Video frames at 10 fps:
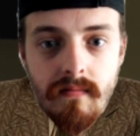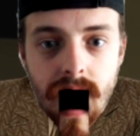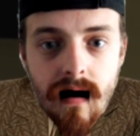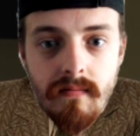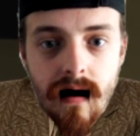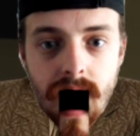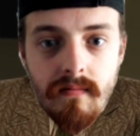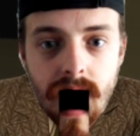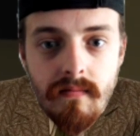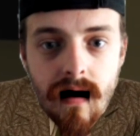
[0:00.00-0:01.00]
from games
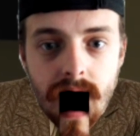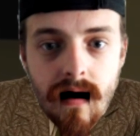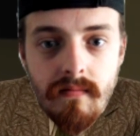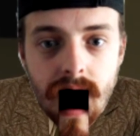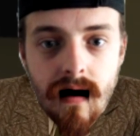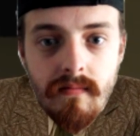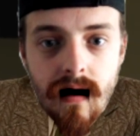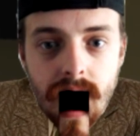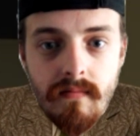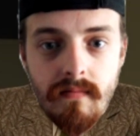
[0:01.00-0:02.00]
and more or less
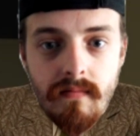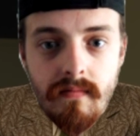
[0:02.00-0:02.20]
say